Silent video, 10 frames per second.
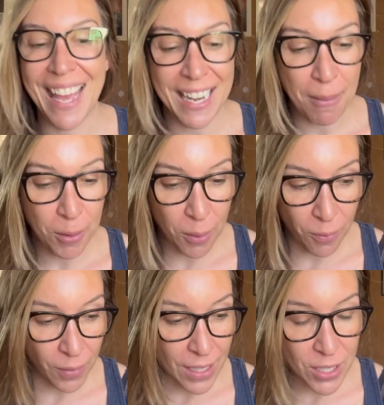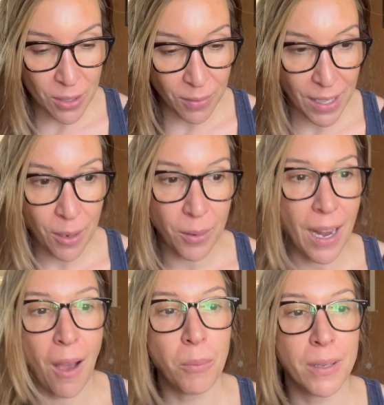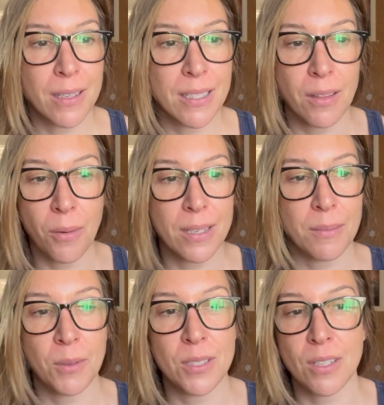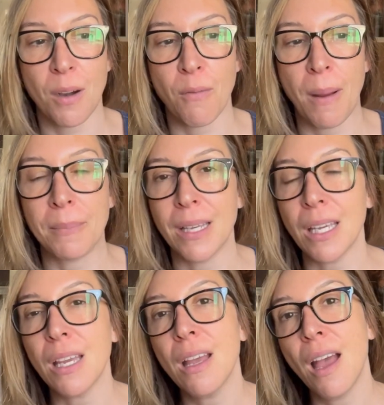And I'm going to finish the video now, because otherwise I'm going to start rambling.